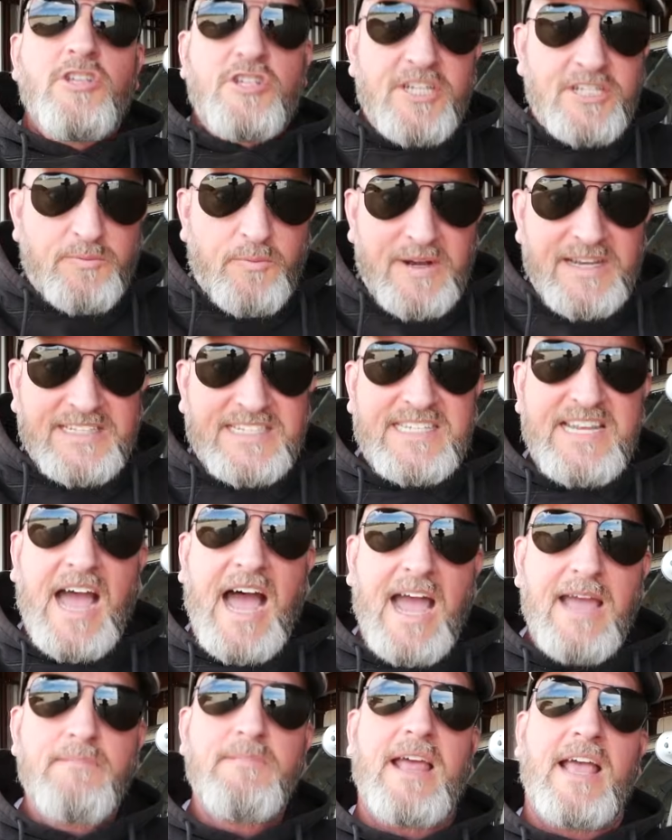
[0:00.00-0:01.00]
Just when it's
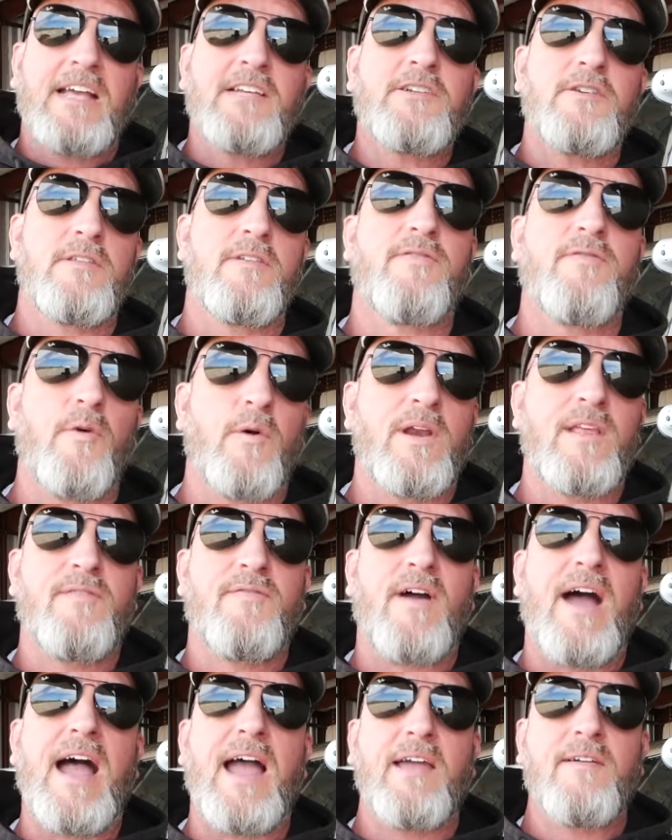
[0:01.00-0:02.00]
time to enter the
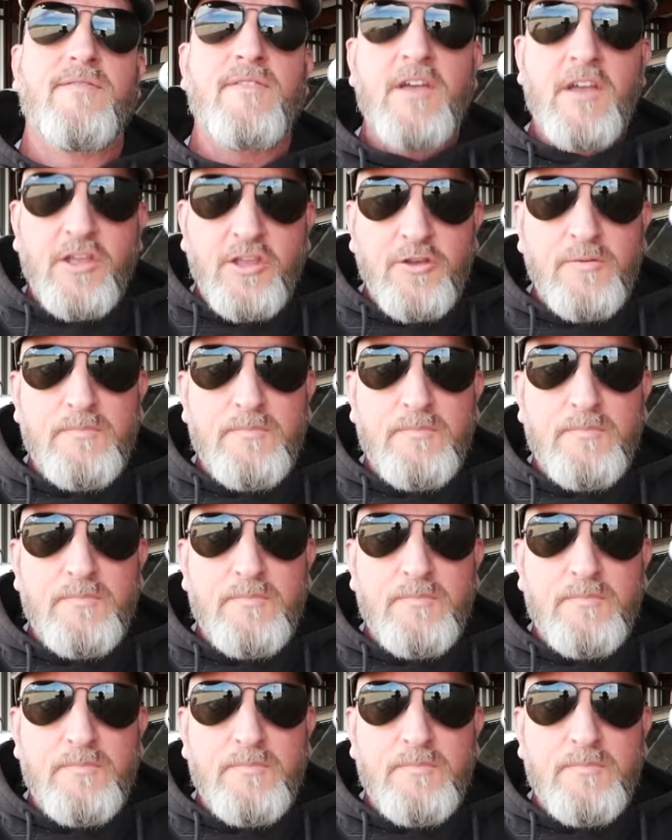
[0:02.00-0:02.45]
45, you